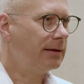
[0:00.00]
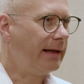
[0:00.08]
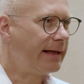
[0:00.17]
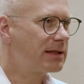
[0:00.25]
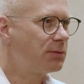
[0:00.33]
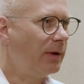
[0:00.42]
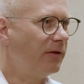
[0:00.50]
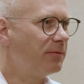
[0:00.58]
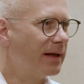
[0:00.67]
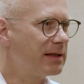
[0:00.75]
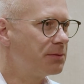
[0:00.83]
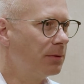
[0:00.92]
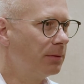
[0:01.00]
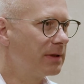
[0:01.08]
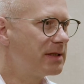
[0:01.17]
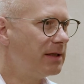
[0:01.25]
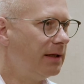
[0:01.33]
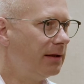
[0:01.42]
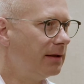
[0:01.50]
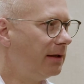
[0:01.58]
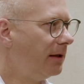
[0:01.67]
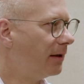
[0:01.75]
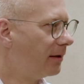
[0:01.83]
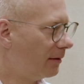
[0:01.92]
the next 12 months we will see
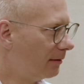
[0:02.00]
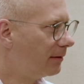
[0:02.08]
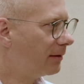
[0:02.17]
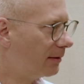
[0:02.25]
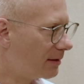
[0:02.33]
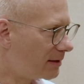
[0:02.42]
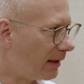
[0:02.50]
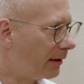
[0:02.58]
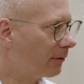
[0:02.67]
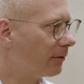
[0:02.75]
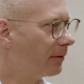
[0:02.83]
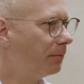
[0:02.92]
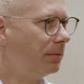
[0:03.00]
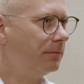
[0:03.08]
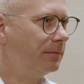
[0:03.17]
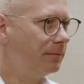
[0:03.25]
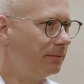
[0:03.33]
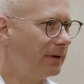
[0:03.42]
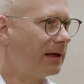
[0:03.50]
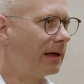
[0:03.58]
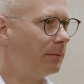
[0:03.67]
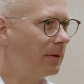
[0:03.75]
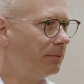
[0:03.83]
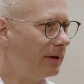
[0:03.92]
the, uh, the, standard
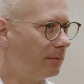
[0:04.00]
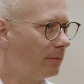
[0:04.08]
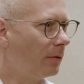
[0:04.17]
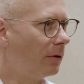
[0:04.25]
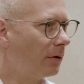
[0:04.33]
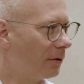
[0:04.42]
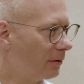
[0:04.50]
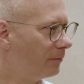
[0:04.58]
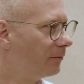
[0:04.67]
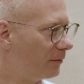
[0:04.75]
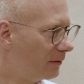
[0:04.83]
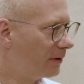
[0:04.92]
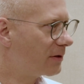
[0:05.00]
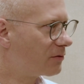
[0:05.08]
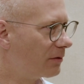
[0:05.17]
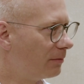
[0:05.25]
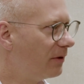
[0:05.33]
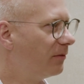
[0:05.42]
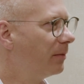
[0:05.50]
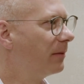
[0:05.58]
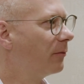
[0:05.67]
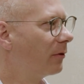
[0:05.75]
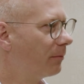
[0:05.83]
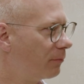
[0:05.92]
become a bit more descriptive, a bit
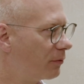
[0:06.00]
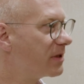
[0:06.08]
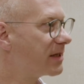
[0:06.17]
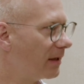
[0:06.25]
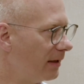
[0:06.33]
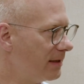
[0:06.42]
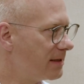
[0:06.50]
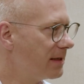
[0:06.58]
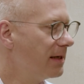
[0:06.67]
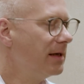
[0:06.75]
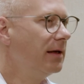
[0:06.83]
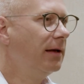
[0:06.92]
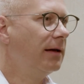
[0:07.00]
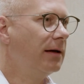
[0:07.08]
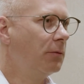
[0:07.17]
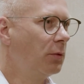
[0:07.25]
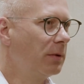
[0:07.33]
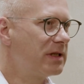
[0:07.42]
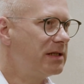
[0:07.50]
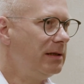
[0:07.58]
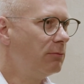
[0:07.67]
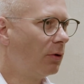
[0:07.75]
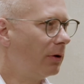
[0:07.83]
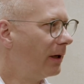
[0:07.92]
more precise. Uh, we will see
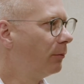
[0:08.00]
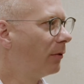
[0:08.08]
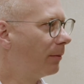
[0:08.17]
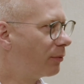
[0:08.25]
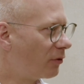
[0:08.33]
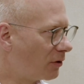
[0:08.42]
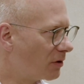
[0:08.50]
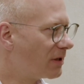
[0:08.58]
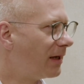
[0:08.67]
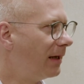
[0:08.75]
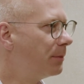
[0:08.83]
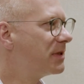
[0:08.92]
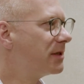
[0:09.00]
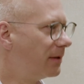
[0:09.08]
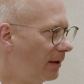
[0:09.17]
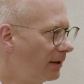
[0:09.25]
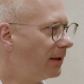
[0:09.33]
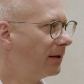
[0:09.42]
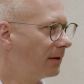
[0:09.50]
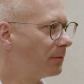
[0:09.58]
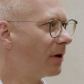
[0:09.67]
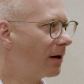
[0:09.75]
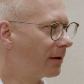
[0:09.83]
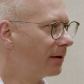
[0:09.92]
more and more prototypes hitting the
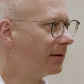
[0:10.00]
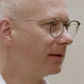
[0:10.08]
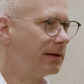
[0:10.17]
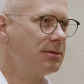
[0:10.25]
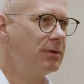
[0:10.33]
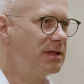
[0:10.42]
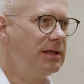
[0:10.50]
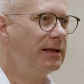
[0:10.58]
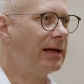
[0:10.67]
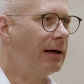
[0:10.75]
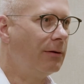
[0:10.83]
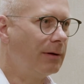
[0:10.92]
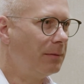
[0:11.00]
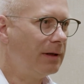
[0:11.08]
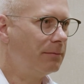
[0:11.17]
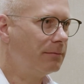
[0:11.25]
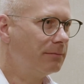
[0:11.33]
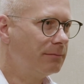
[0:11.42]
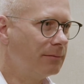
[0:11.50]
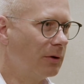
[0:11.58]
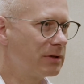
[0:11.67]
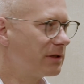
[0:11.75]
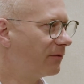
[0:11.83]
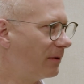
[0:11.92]
market as we see now. I mean,
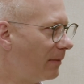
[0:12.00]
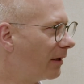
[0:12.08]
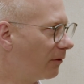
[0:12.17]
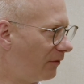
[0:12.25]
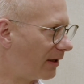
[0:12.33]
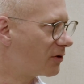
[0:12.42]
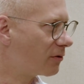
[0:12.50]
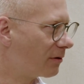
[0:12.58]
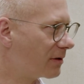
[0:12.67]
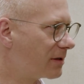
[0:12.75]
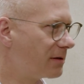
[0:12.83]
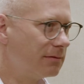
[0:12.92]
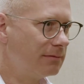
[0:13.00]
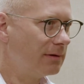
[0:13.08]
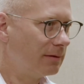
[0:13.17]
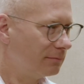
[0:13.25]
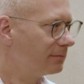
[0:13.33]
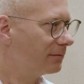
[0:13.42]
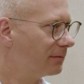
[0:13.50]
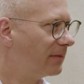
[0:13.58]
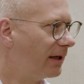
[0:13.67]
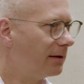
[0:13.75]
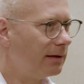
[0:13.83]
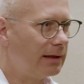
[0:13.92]
most of the manufacturers, um,
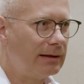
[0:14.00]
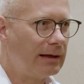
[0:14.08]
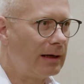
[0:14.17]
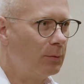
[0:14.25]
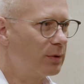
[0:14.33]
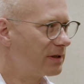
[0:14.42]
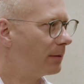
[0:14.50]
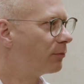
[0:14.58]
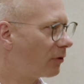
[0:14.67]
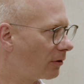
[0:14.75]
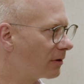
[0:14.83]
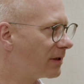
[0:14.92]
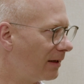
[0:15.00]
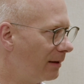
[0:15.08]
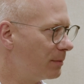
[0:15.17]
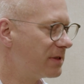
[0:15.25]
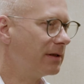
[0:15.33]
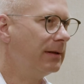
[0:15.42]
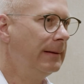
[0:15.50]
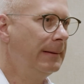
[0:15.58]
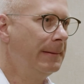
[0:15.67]
they, they, they come with some prototypes and